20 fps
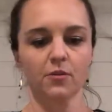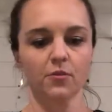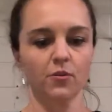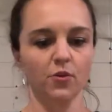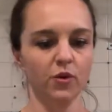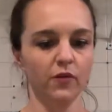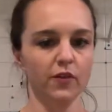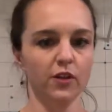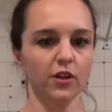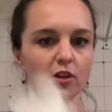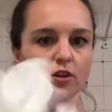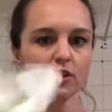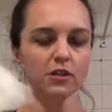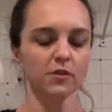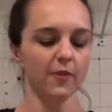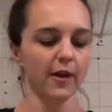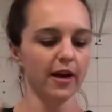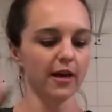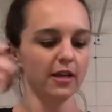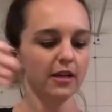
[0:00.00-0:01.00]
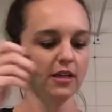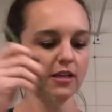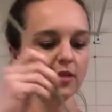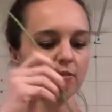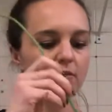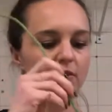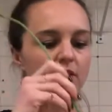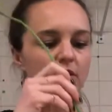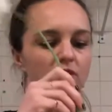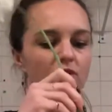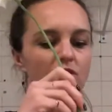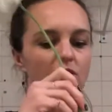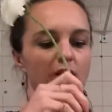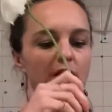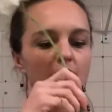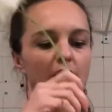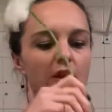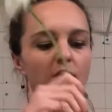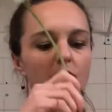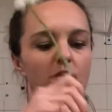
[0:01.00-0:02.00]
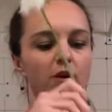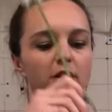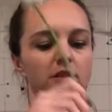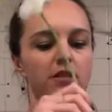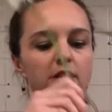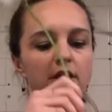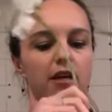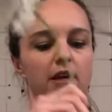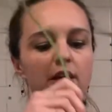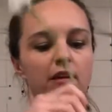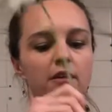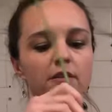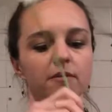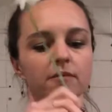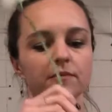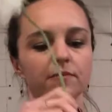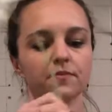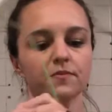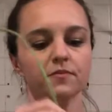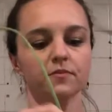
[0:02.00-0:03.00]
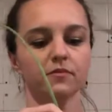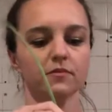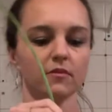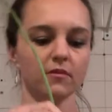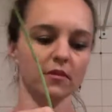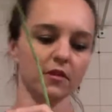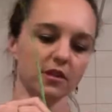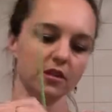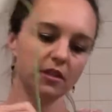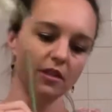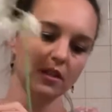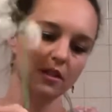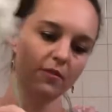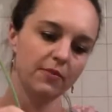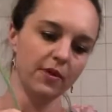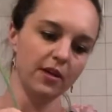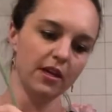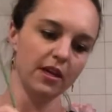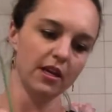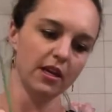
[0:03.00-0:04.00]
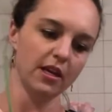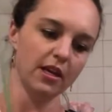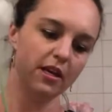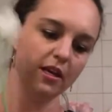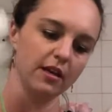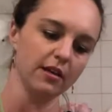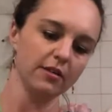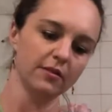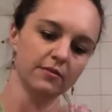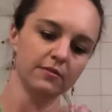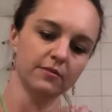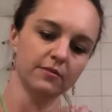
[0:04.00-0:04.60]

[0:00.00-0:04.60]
moving those back into the position that I wanted in the beginning.